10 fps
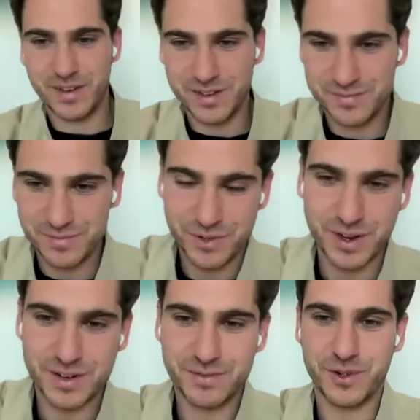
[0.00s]
Lorenzo.
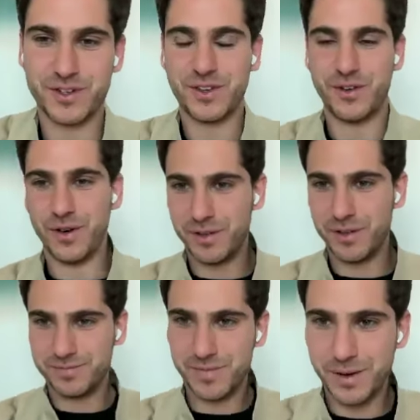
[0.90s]
Great
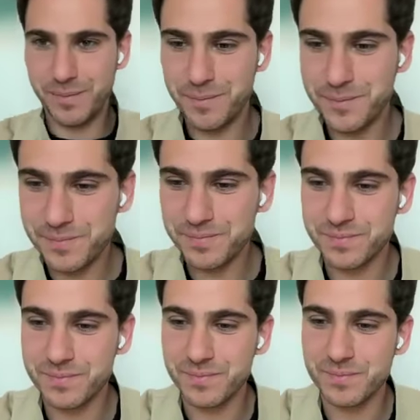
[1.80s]
to see you all.
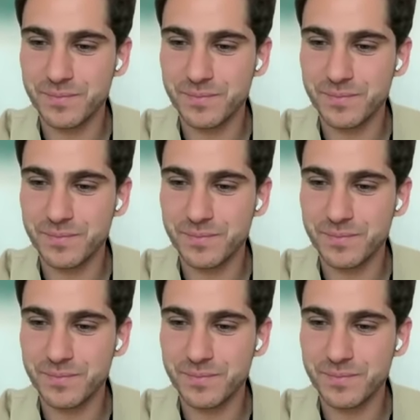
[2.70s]
Bye.